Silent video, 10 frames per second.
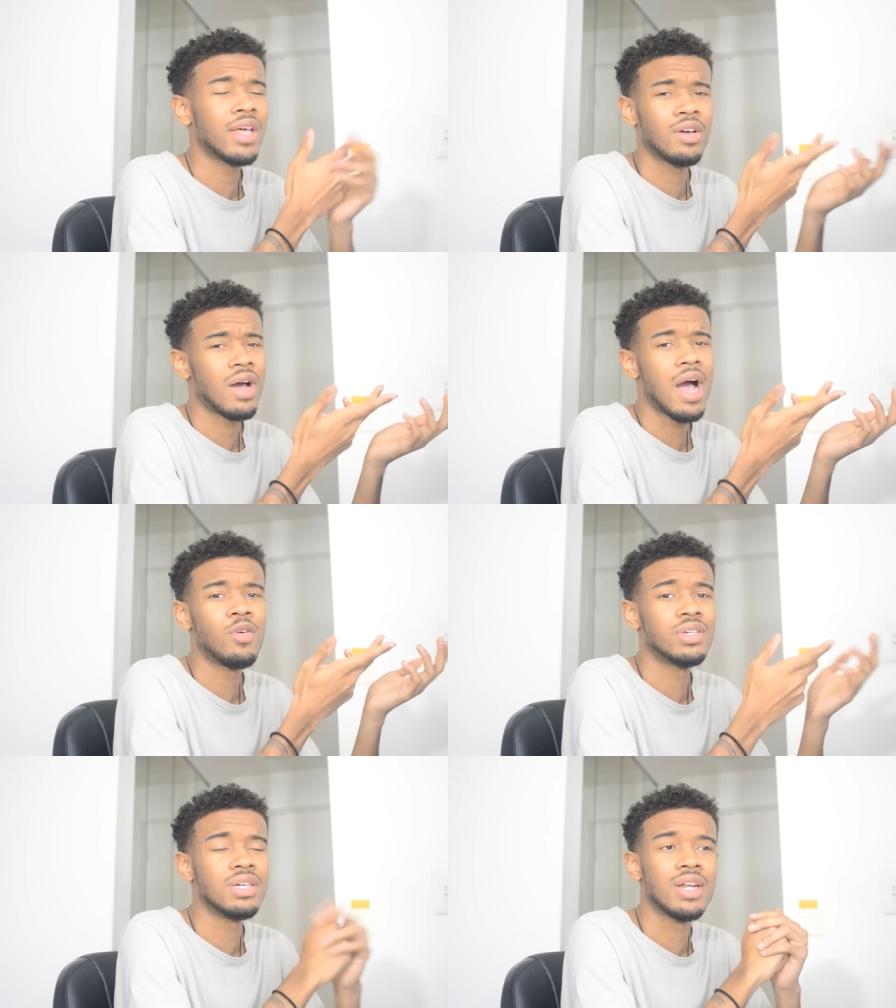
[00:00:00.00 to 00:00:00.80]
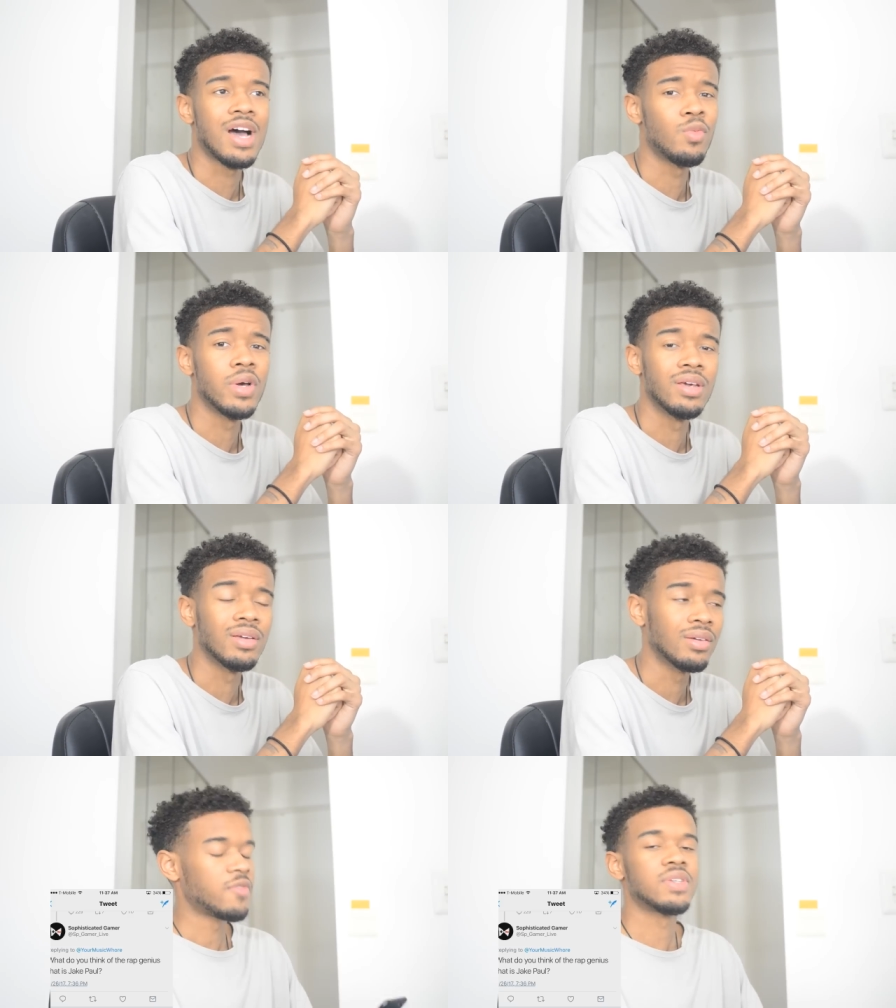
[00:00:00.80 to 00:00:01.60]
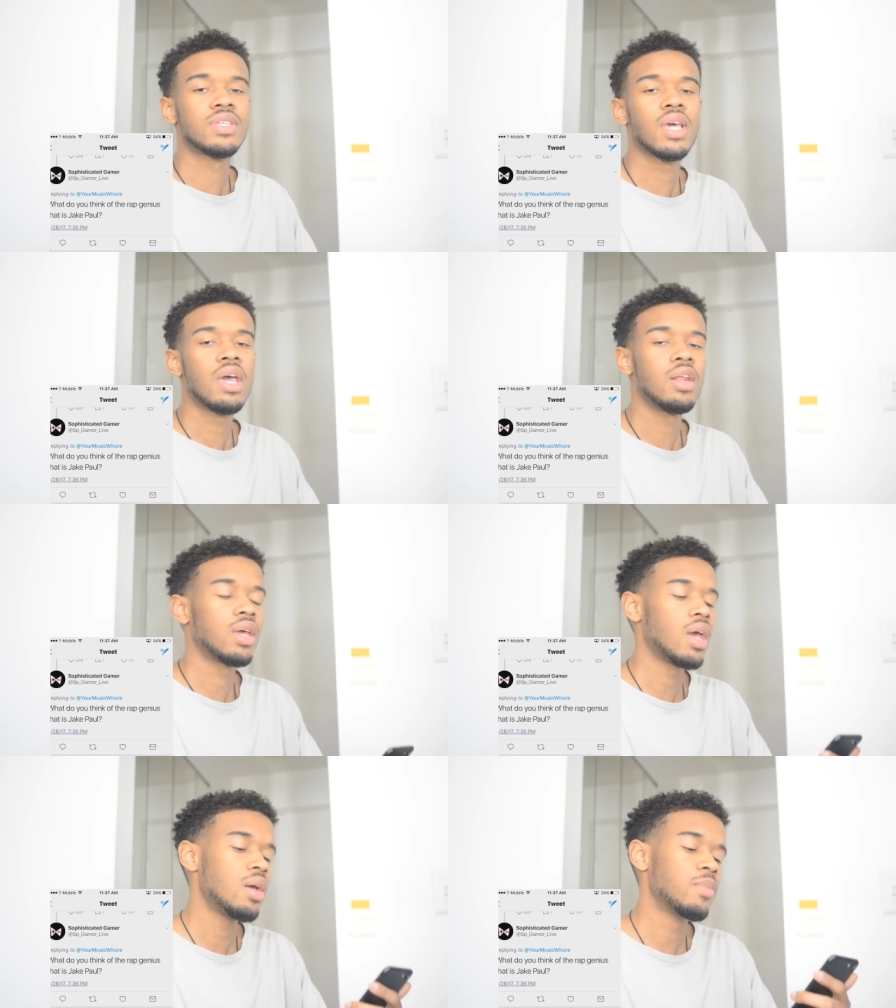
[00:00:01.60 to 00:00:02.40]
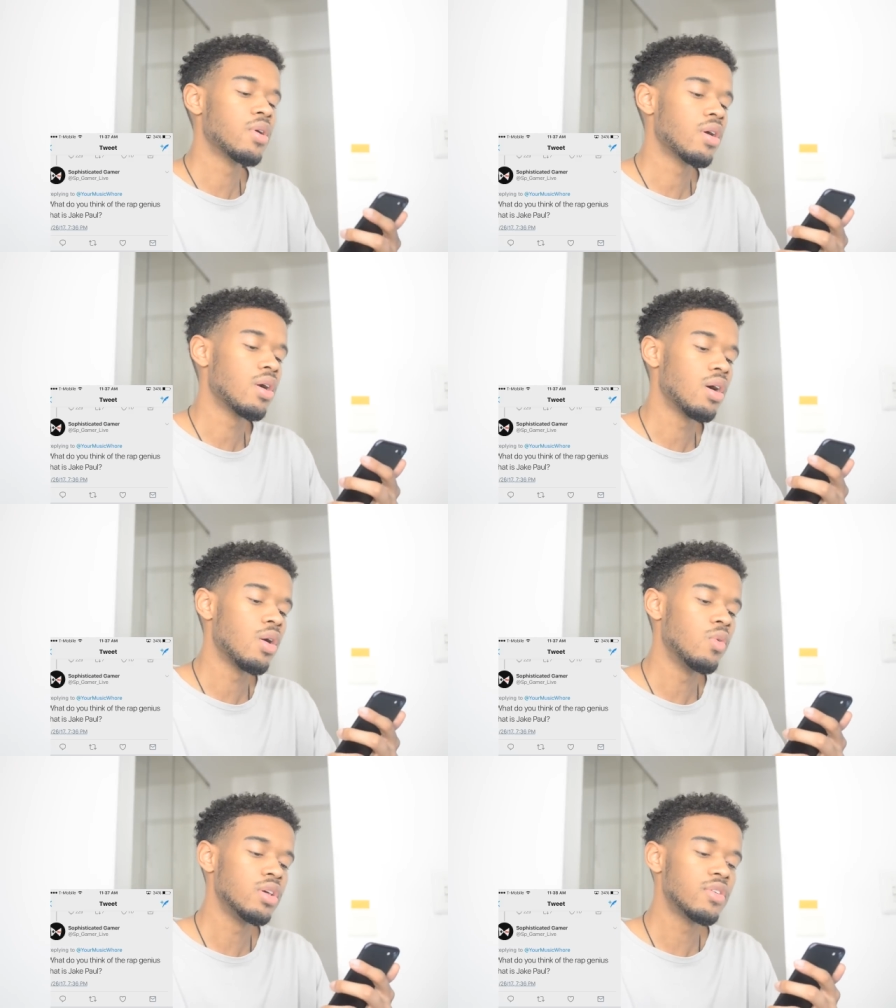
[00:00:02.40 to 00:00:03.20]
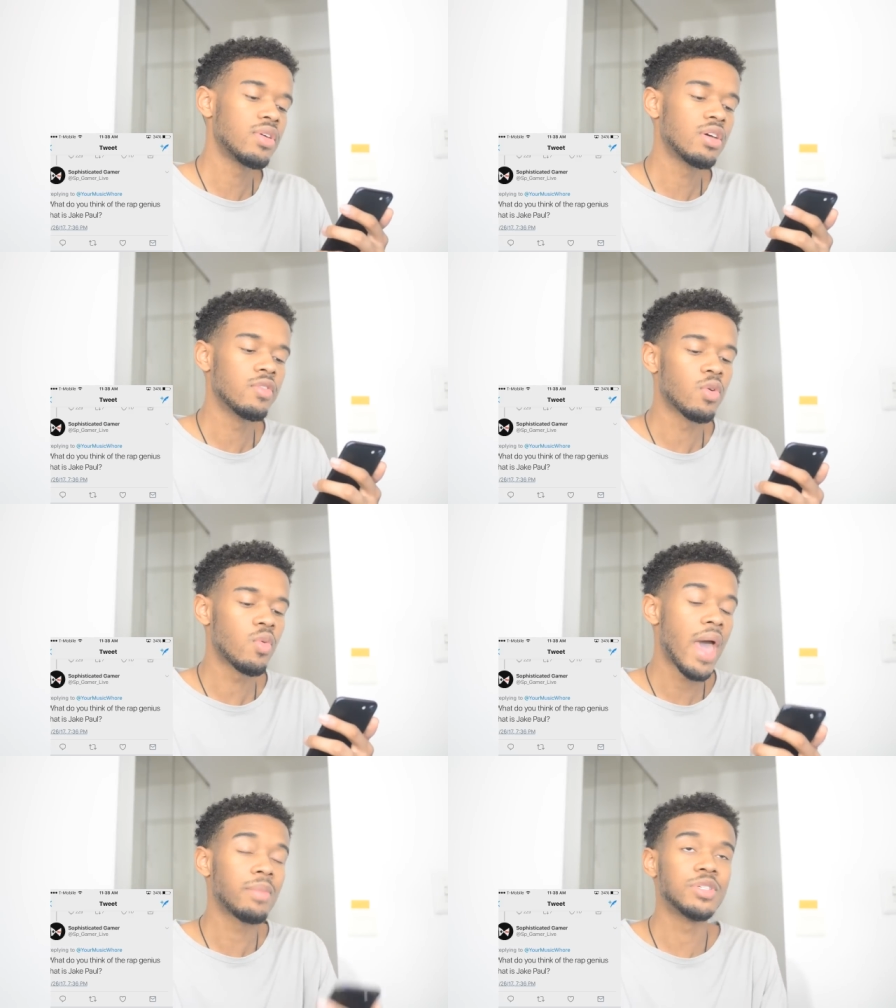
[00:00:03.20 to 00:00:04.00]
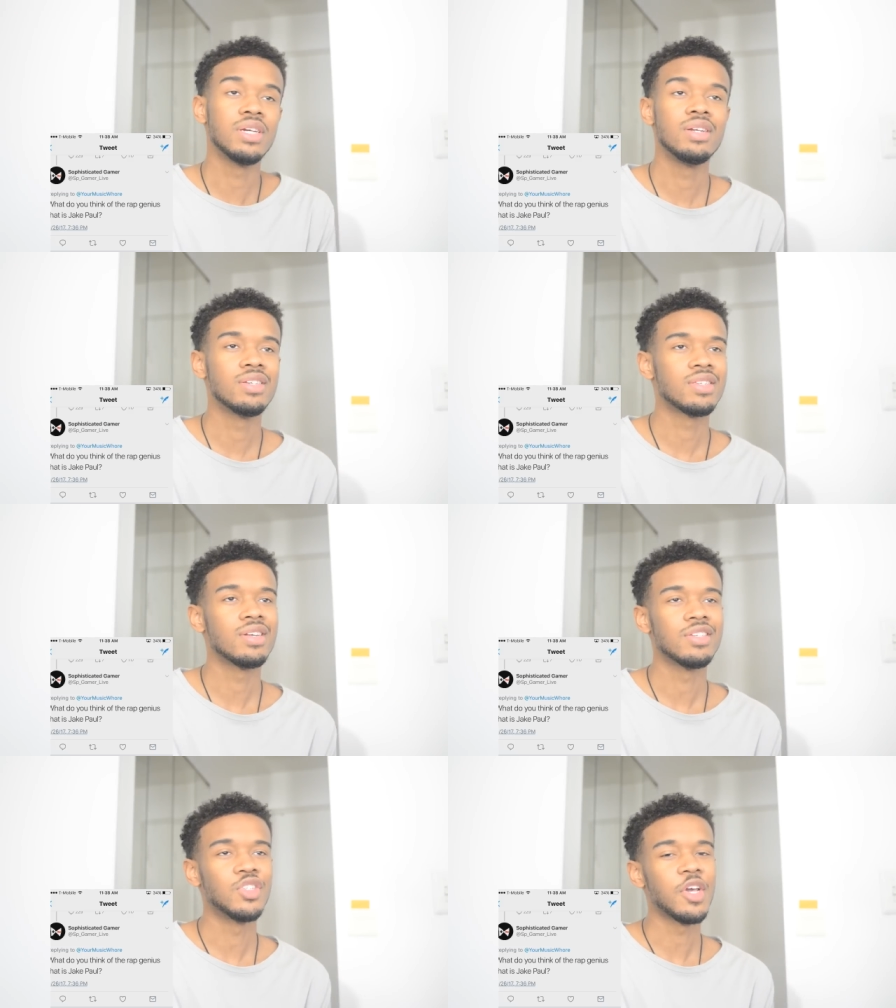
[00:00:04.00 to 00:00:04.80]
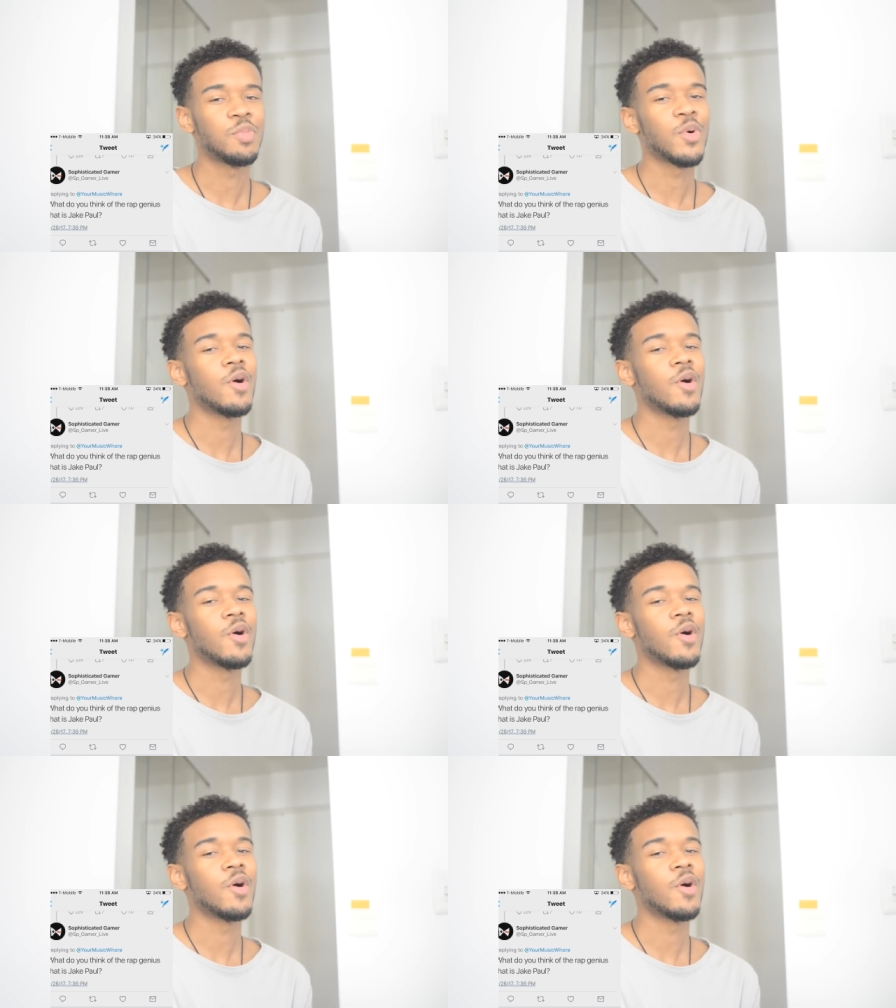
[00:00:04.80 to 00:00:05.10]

Like, how is he not winning? Sophisticated gamer, uh, what do you think of the rap genius that is Jake